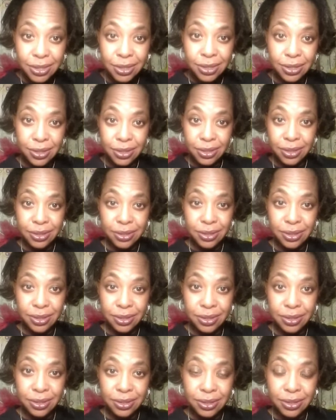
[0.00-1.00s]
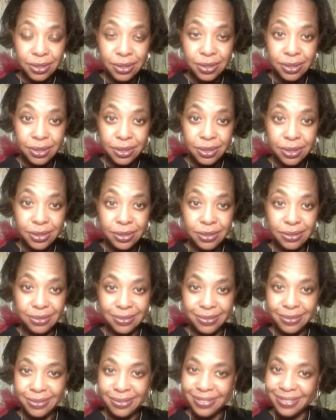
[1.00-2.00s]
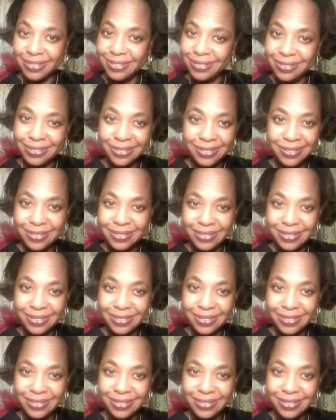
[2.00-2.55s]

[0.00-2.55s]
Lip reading: (silence)